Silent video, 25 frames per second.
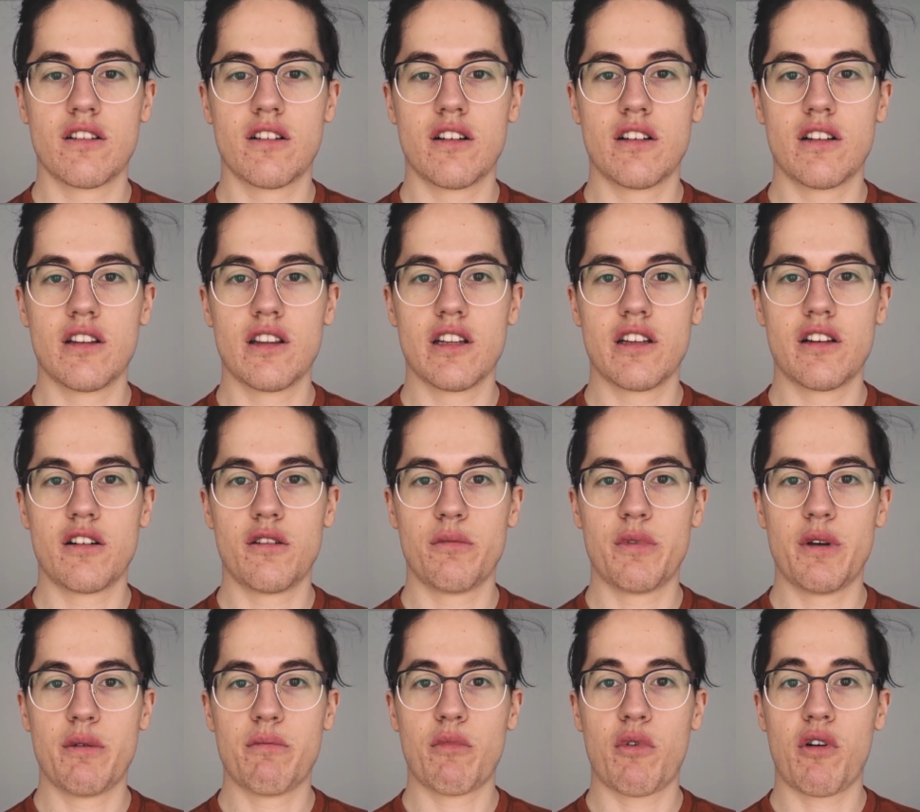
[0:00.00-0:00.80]
a little
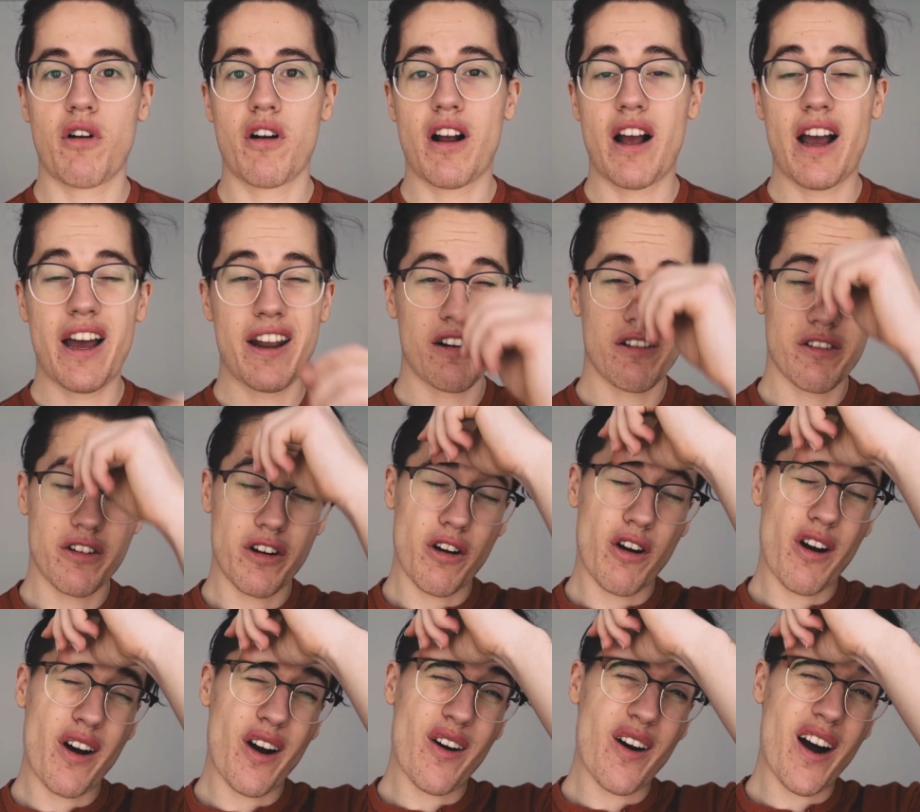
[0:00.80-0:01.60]
bit more. I don't
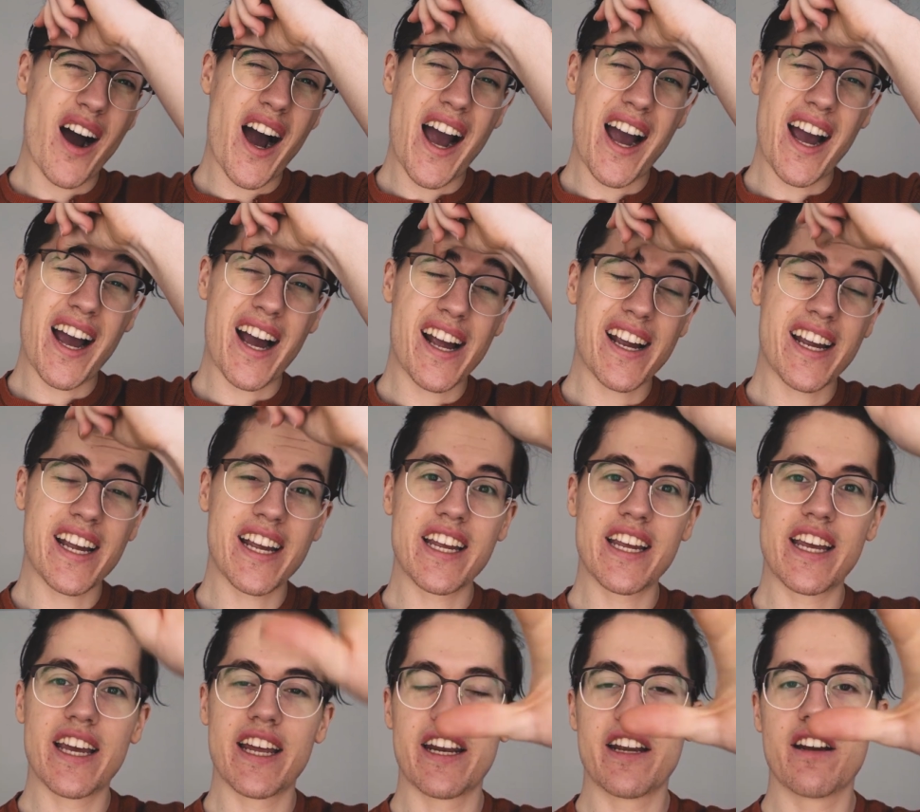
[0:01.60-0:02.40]
know how high I
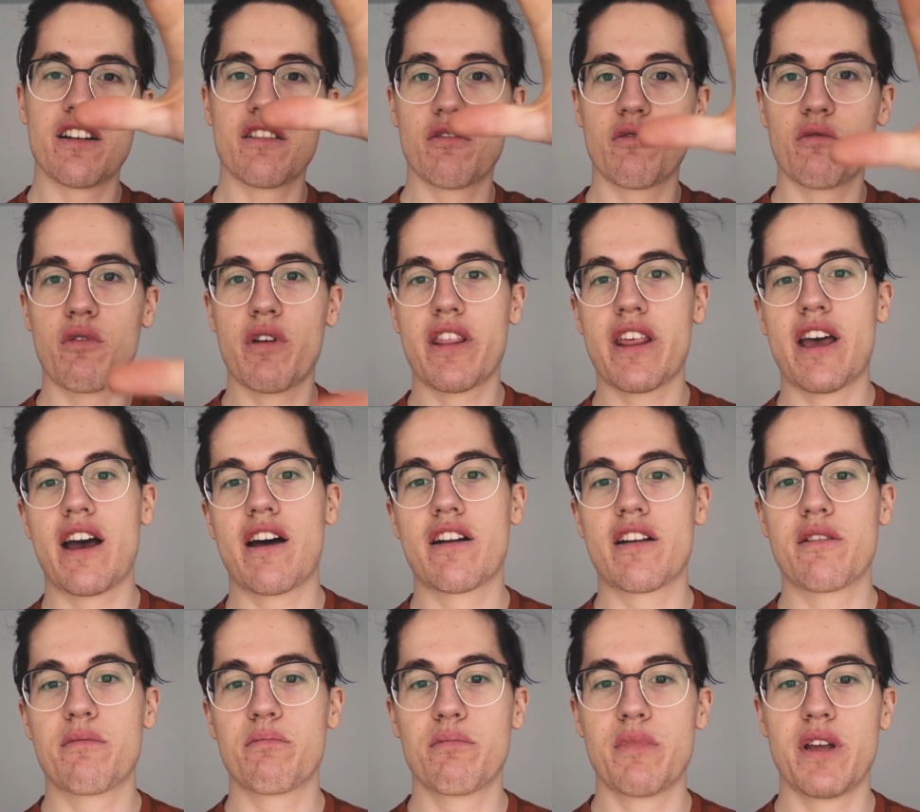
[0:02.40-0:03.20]
can get it
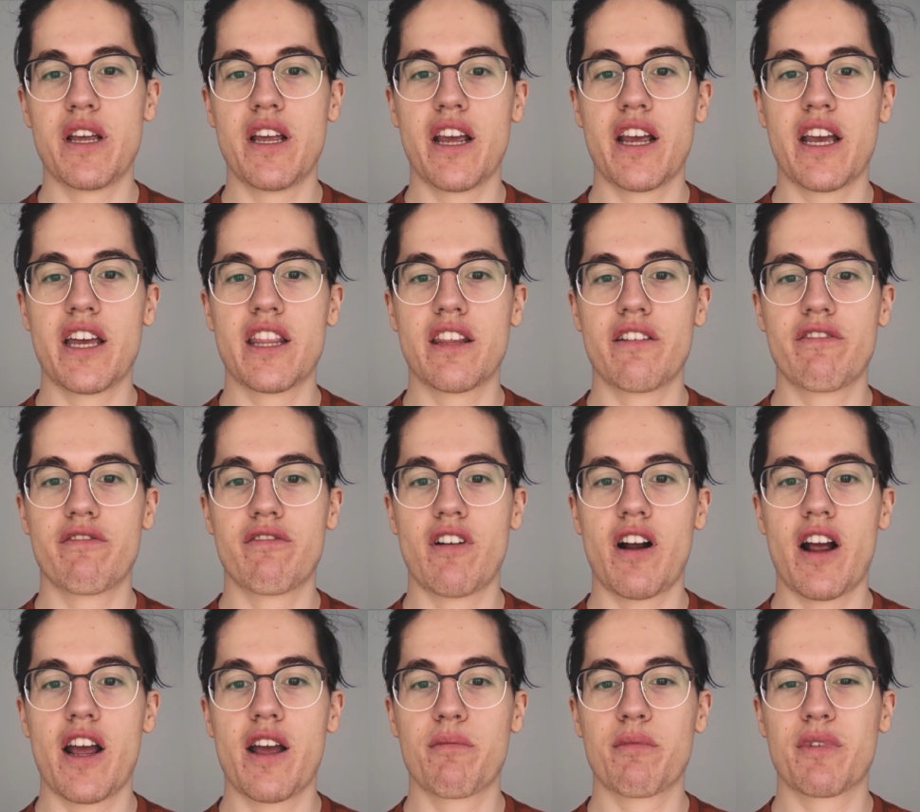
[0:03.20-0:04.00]
without it being in the
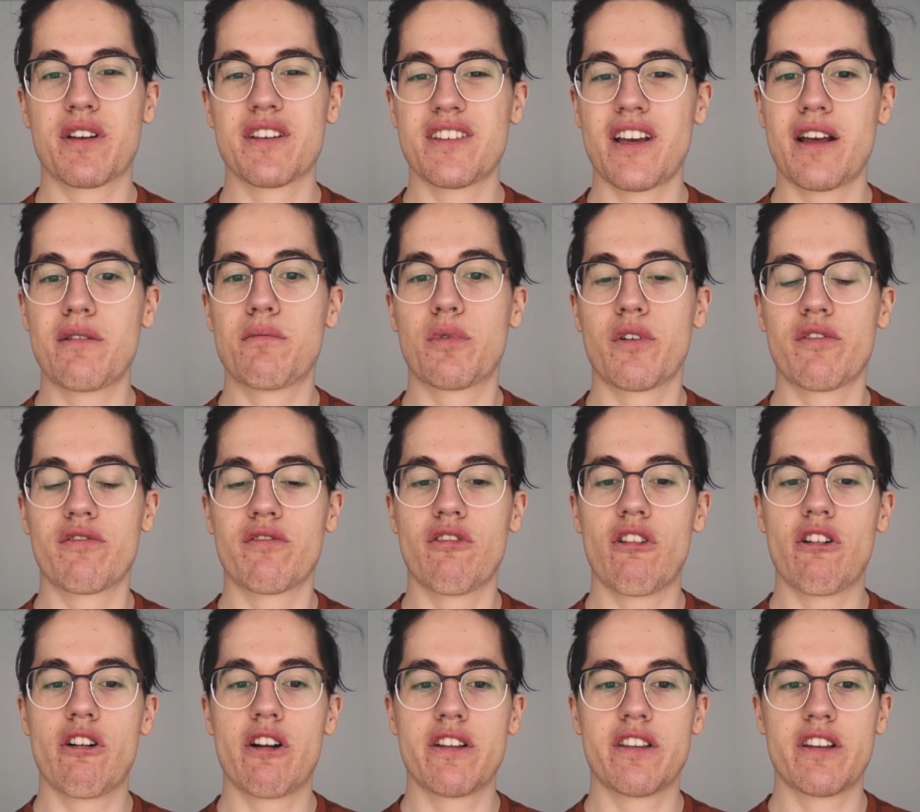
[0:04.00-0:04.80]
frame, because I'd
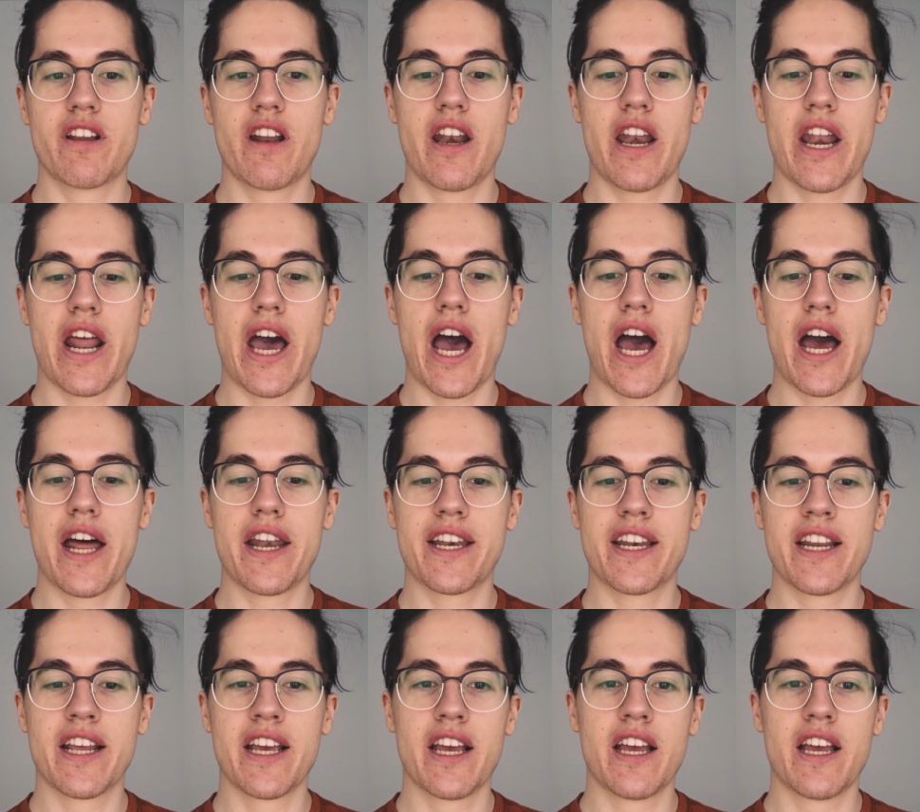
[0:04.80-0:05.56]
prefer it to not